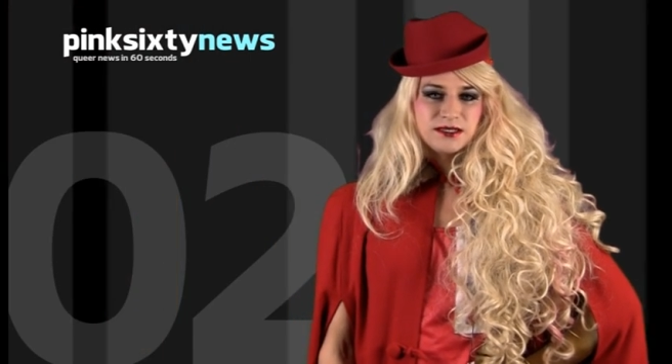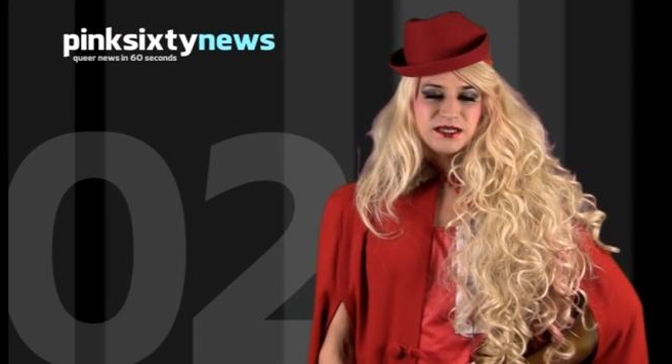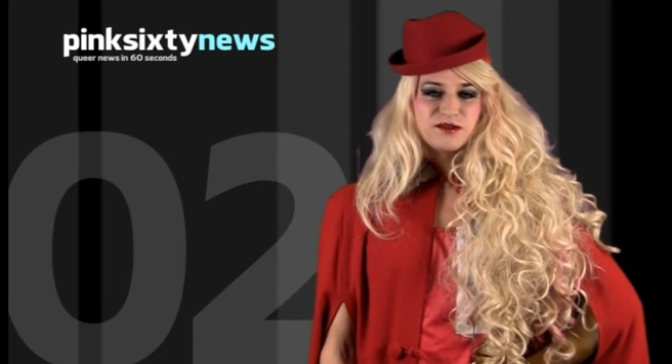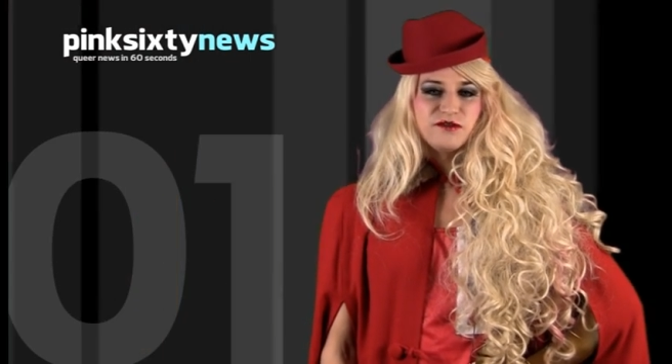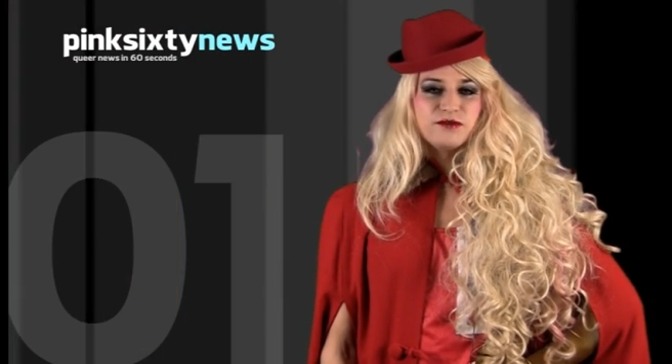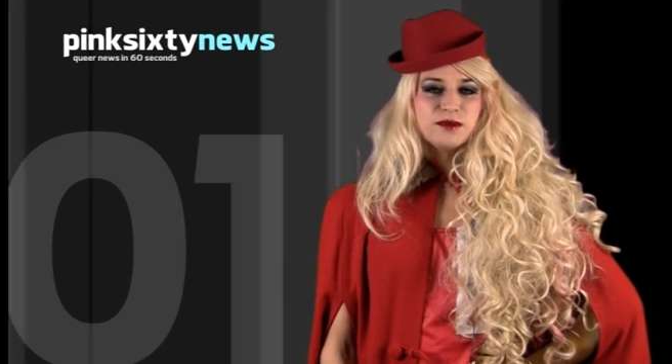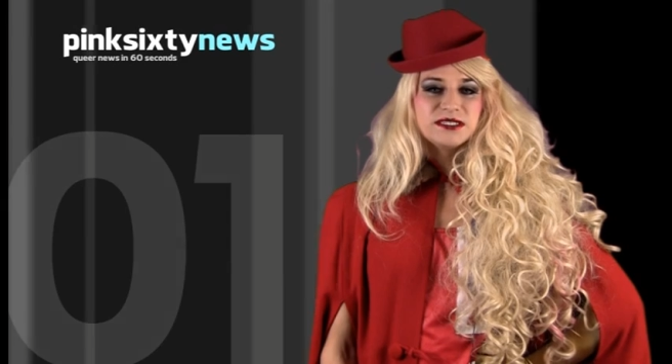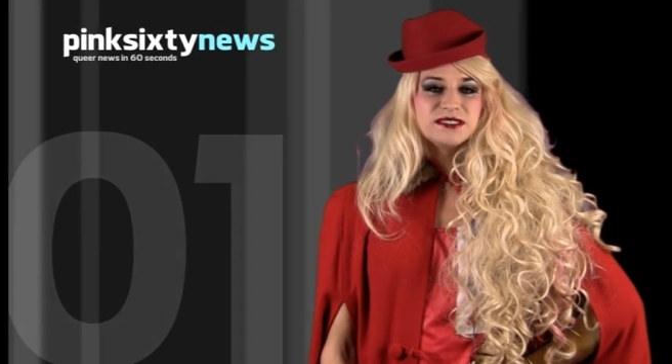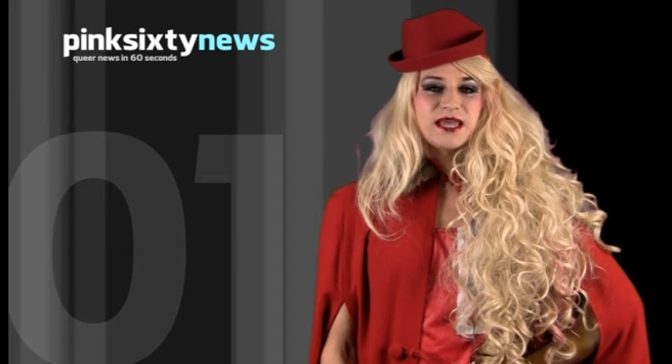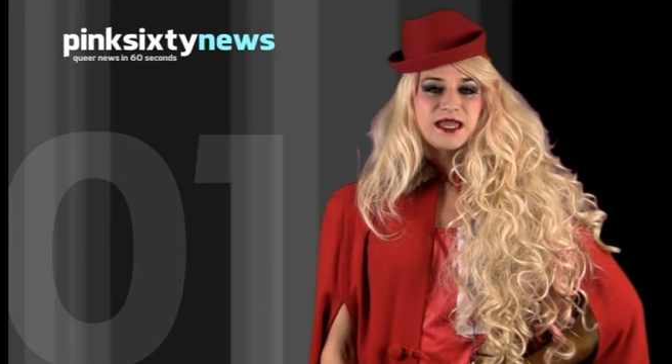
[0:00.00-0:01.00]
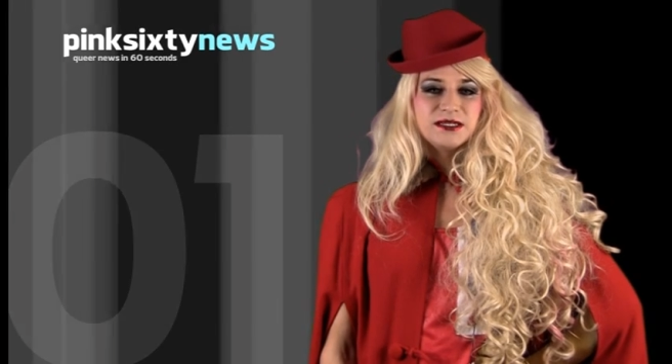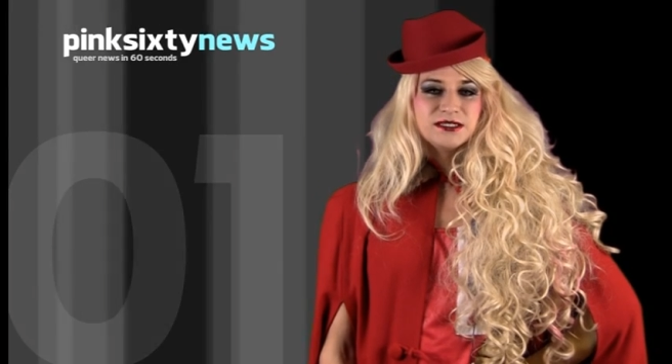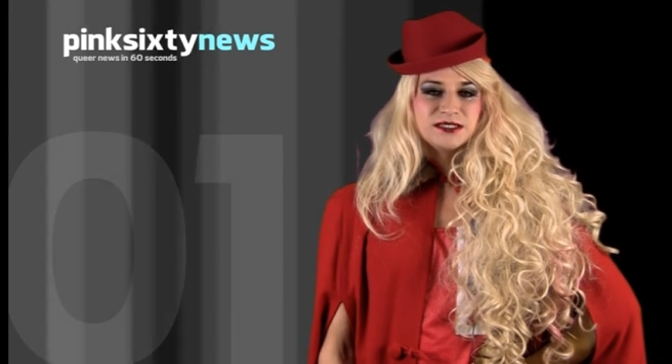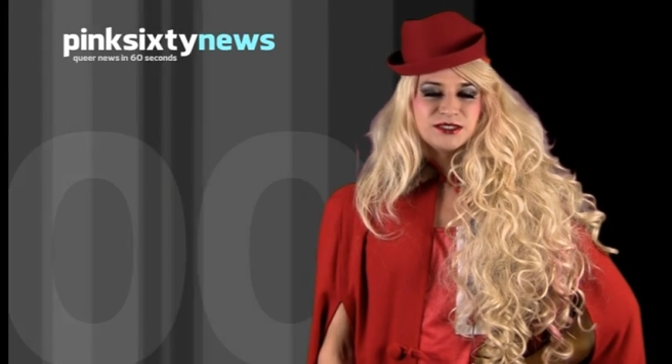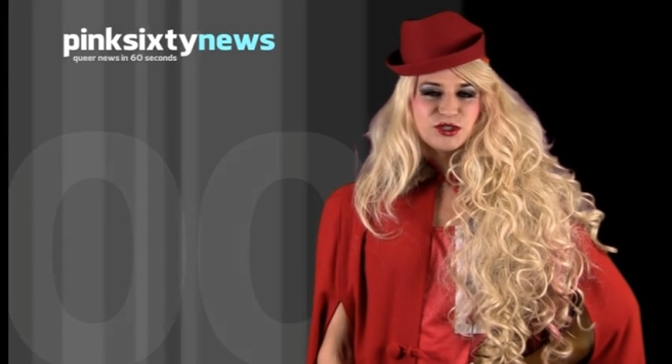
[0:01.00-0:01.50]
That's all from us today.
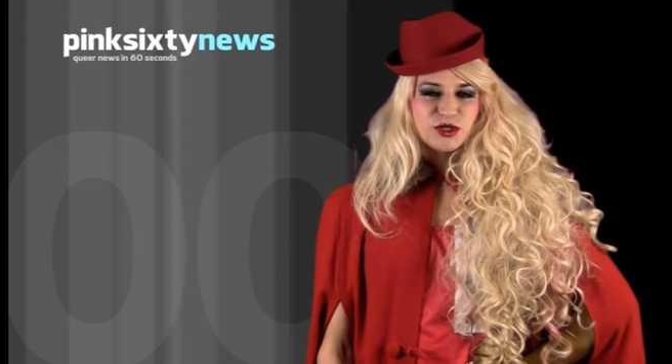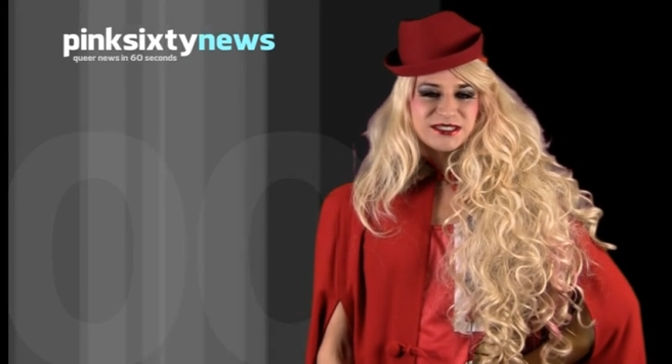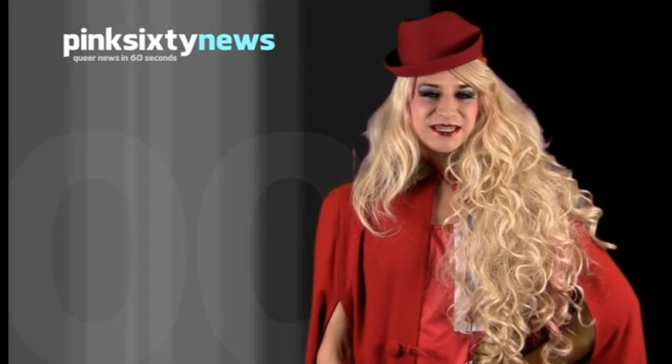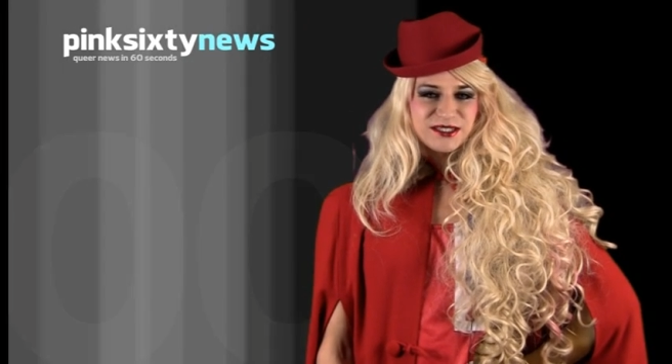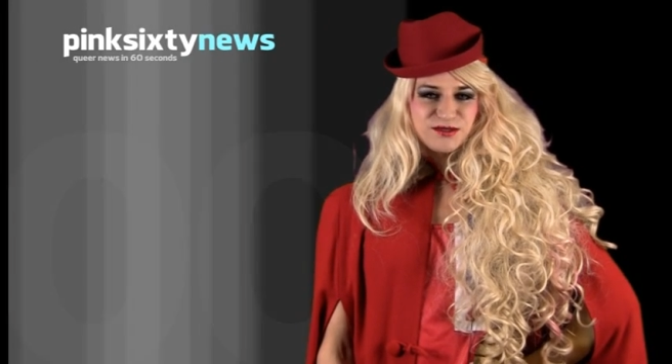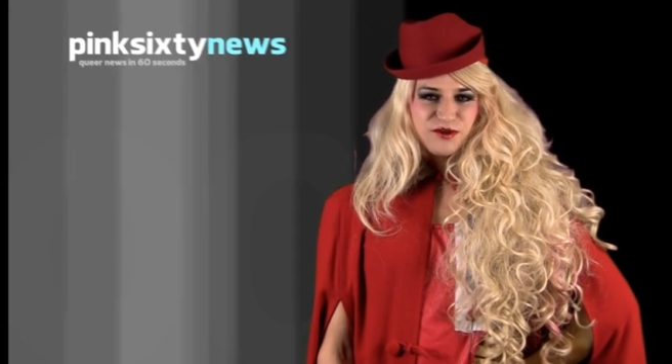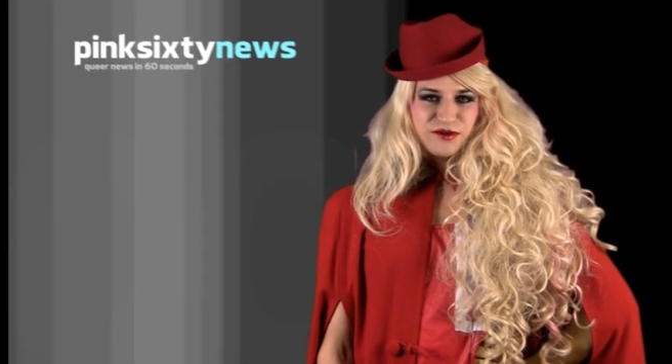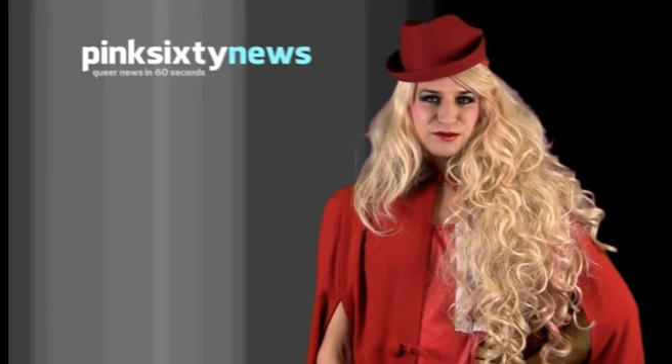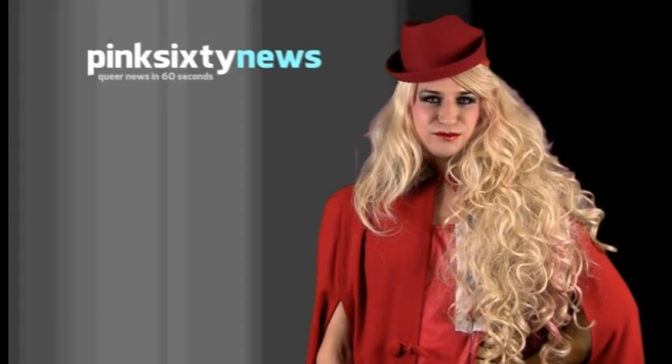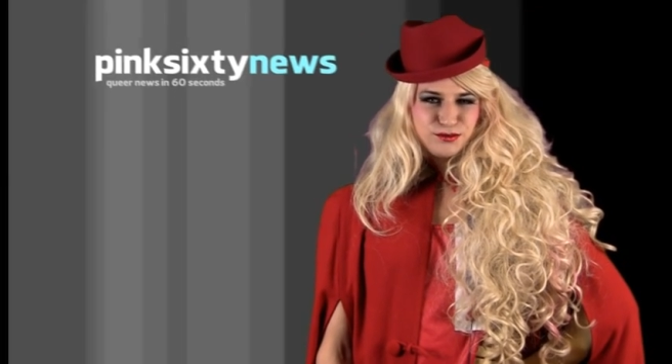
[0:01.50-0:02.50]
Join us again tomorrow.